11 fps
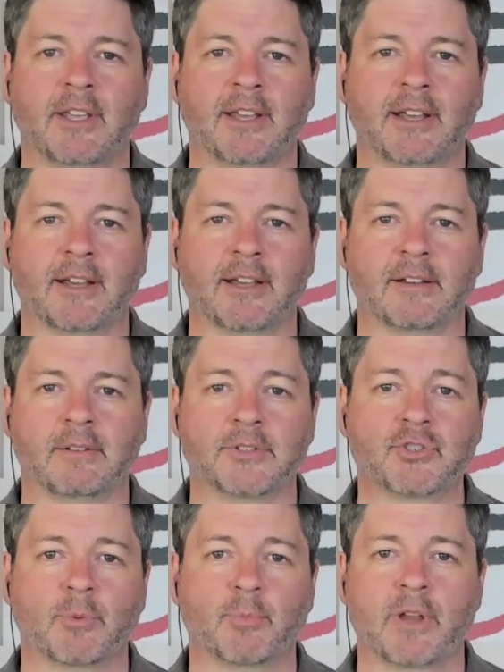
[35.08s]
uh, let's
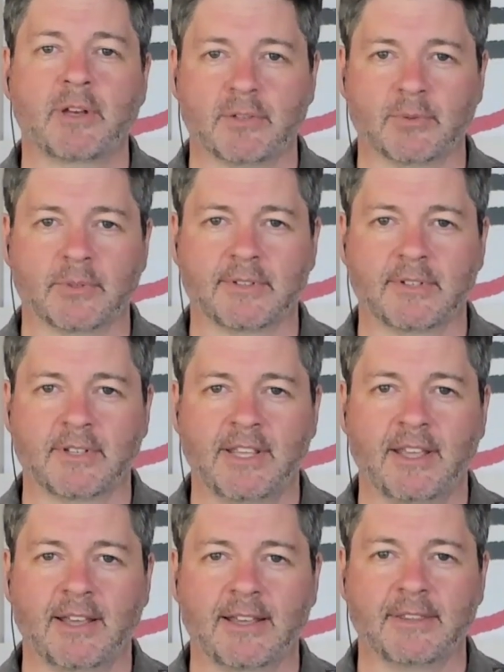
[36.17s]
jump right into it.
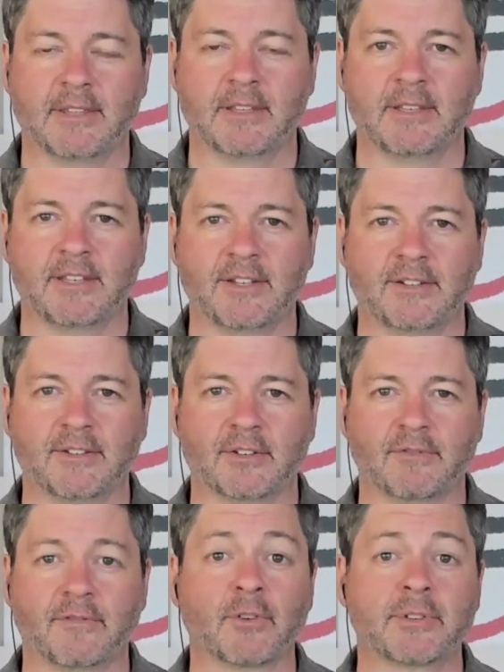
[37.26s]
Great. The, the
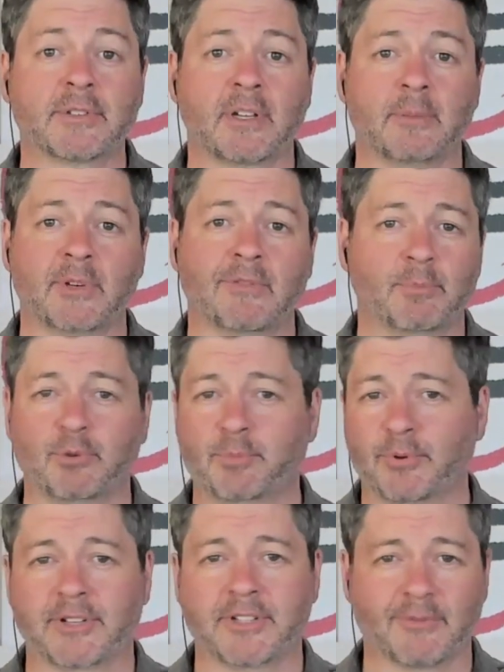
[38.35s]
first element of the
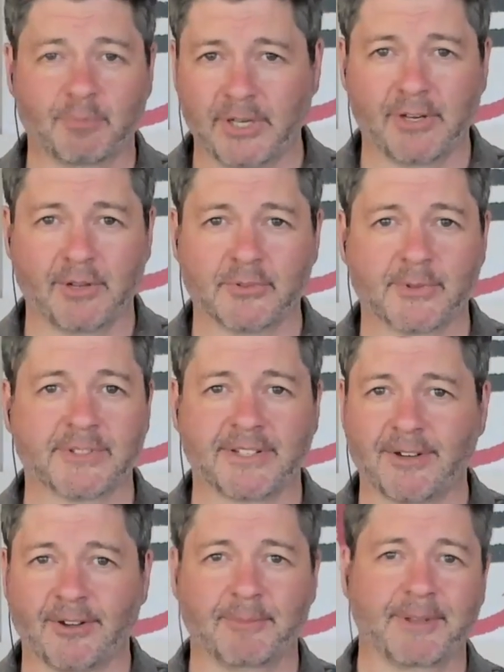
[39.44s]
blueprint, as everybody knows, because I
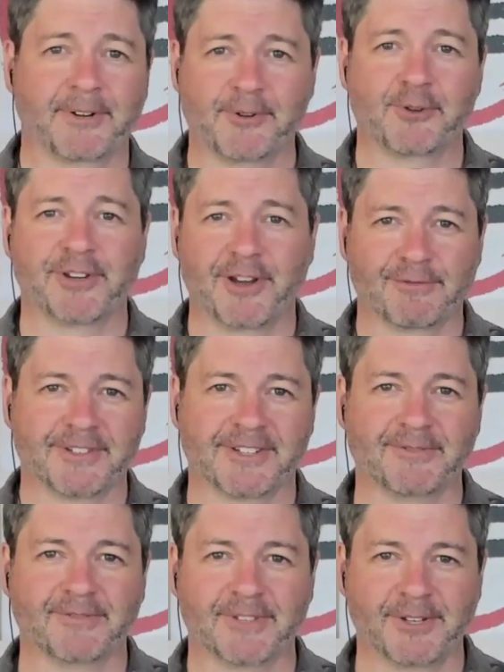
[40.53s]
talk about it on every
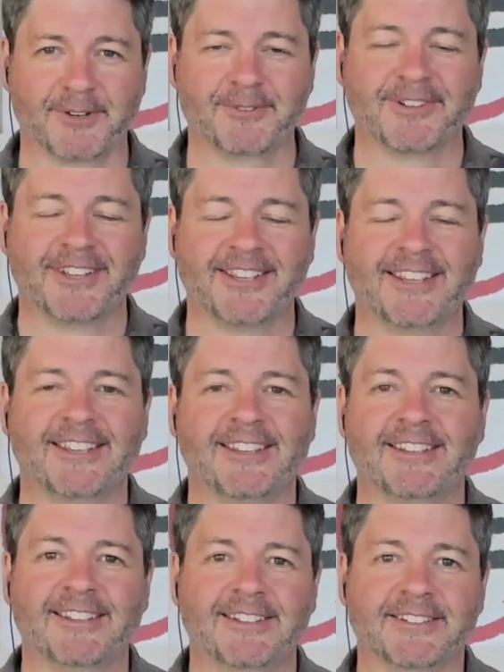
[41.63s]
single video,
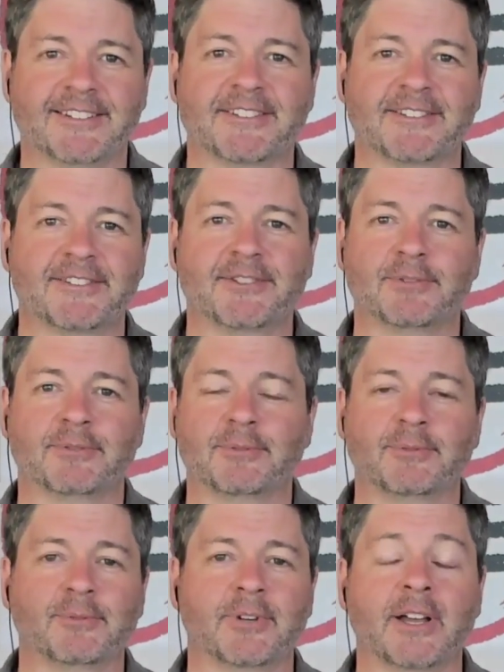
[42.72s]
is
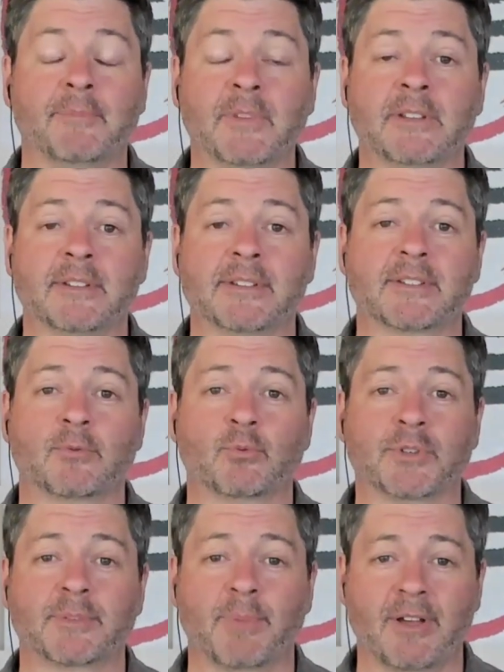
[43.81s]
to uh, is
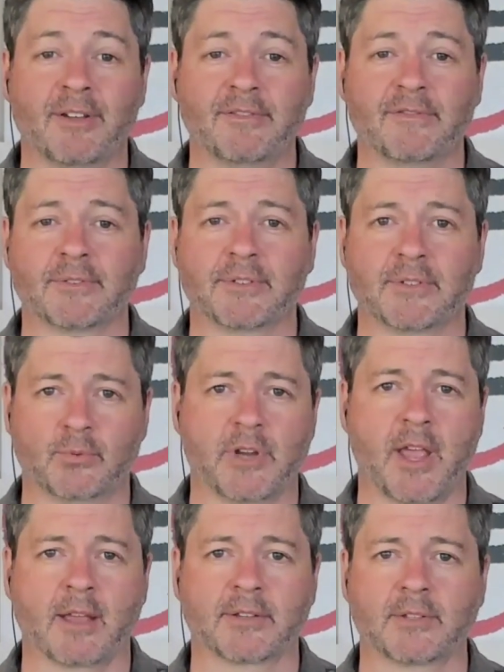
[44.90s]
respond versus
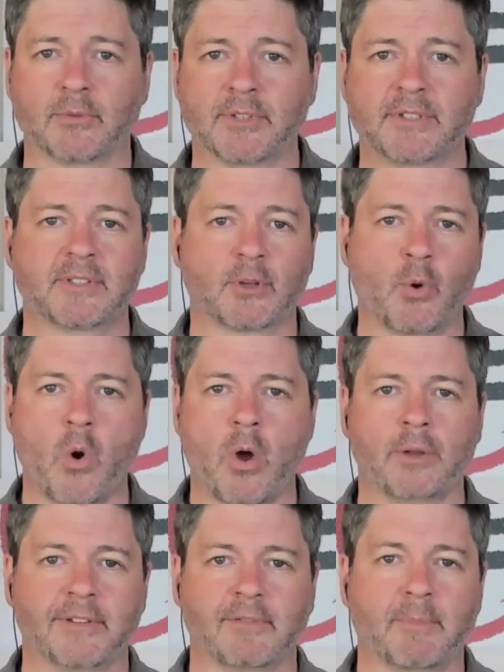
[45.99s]
react. So this is the
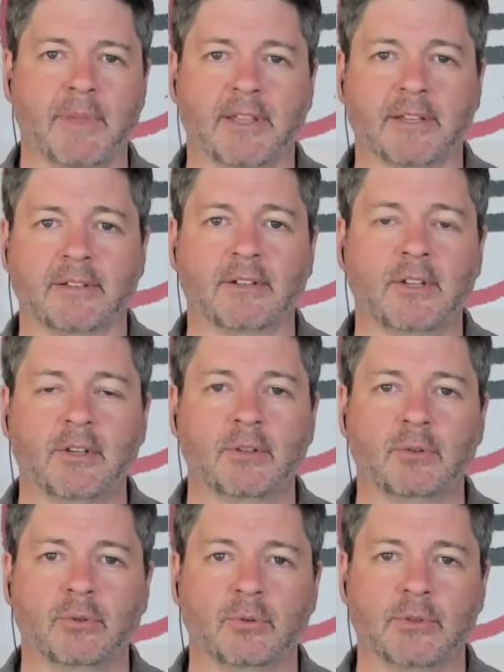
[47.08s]
quality of a man
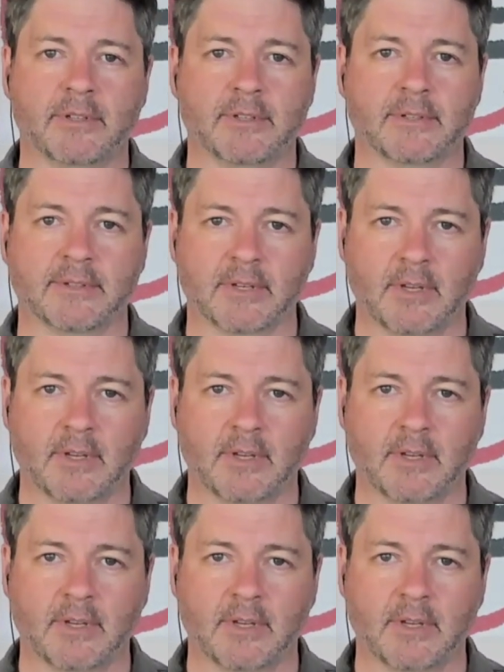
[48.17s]
who is